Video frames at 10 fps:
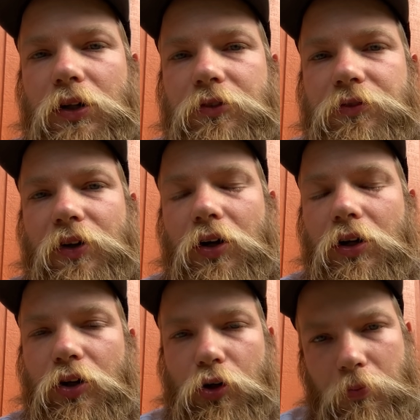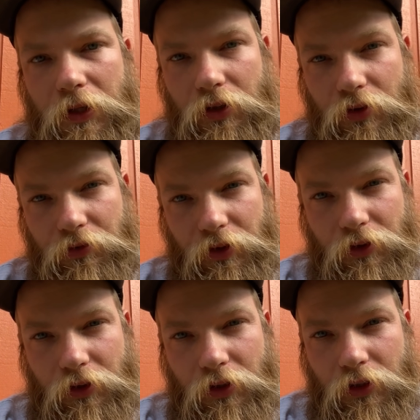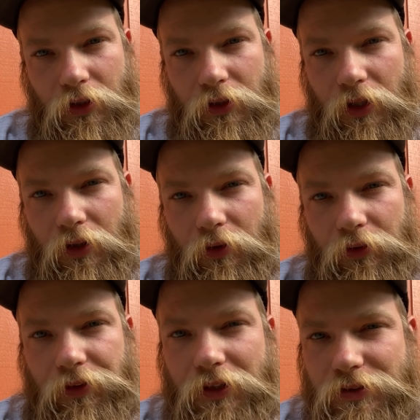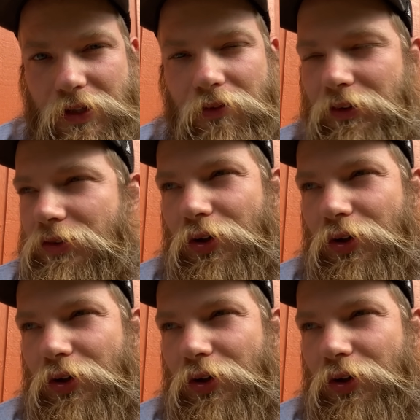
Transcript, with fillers: of our home makeover. Now, things haven't